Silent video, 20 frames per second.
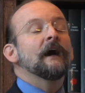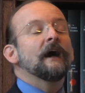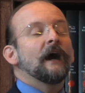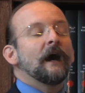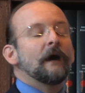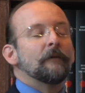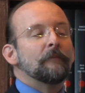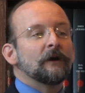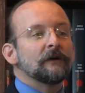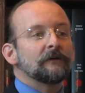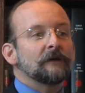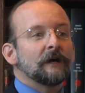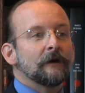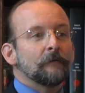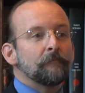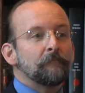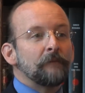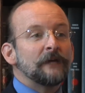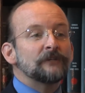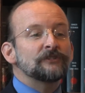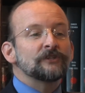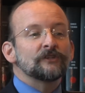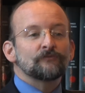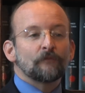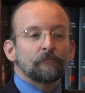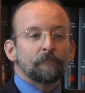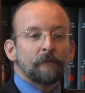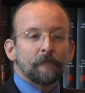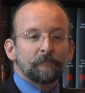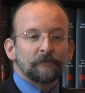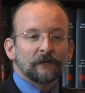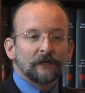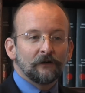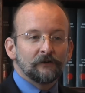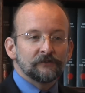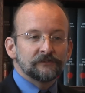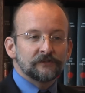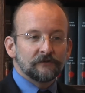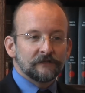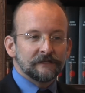among patients with peptic
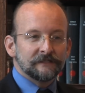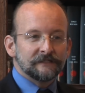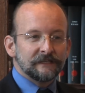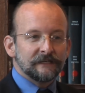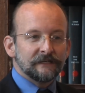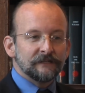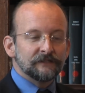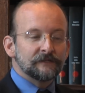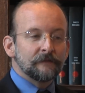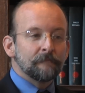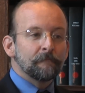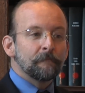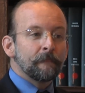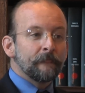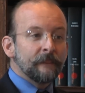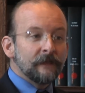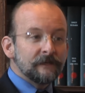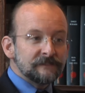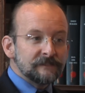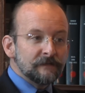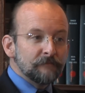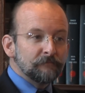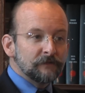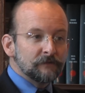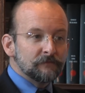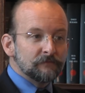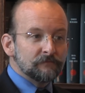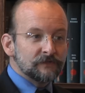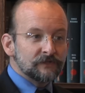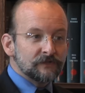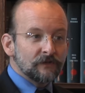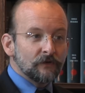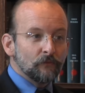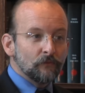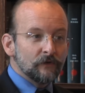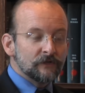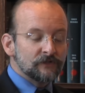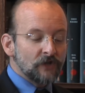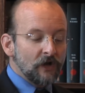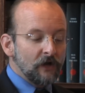ulcer disease, symptoms
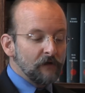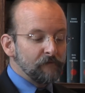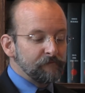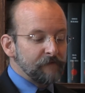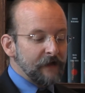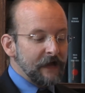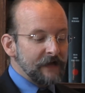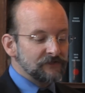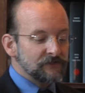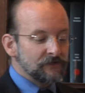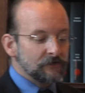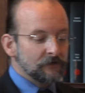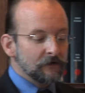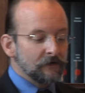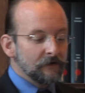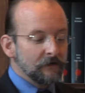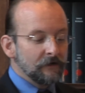resolve faster.